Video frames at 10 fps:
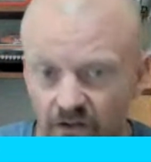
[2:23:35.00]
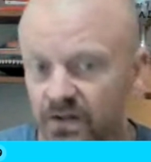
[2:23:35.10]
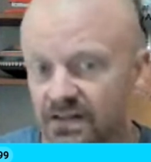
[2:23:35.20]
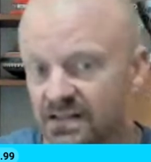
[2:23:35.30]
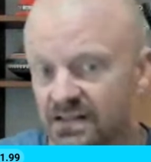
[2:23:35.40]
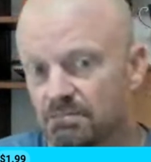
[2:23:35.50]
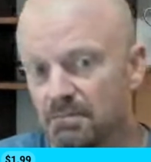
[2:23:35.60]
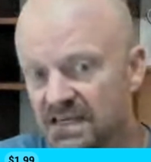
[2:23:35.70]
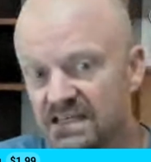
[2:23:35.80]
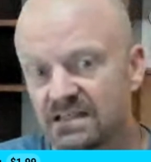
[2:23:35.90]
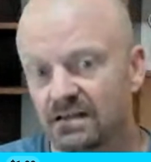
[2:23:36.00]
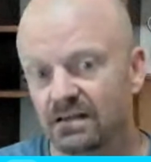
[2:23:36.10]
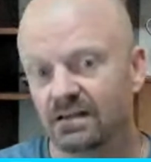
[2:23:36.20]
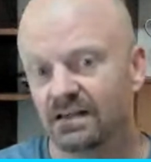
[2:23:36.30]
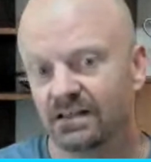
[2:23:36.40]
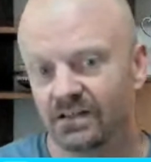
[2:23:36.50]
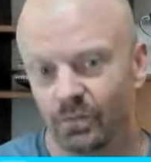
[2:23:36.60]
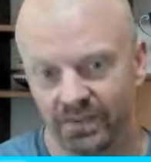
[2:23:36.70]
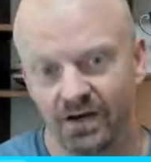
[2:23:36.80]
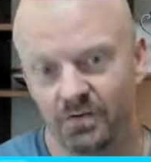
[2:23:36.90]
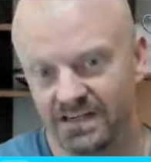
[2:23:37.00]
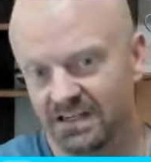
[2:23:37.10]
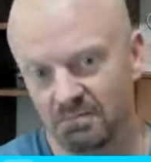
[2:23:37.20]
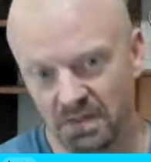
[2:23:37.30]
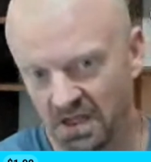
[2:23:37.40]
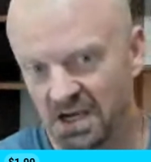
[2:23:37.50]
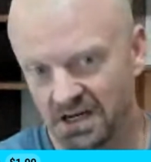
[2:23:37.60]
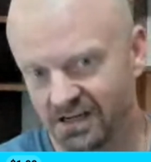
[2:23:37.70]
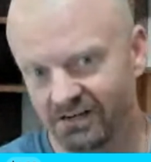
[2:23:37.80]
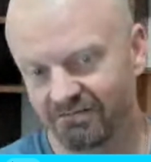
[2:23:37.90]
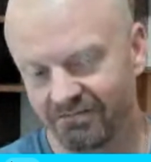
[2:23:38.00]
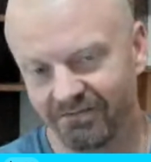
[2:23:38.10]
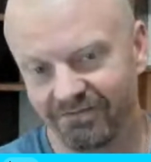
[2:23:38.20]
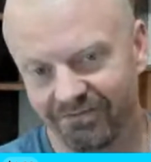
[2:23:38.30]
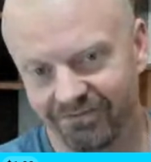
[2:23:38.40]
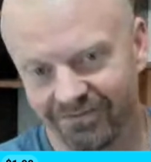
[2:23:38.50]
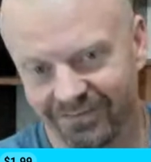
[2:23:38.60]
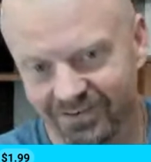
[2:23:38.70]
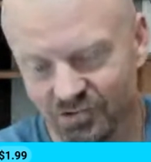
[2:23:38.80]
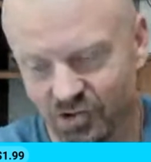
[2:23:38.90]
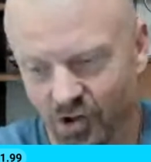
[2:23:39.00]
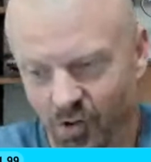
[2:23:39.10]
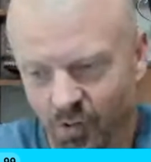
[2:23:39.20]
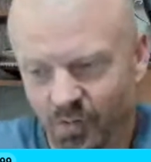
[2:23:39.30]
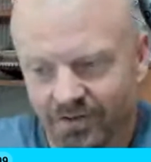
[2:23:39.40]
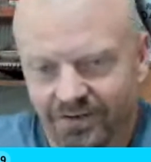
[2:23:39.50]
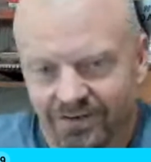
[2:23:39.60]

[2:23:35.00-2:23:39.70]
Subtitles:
don't get to eat meat without eating methionine. So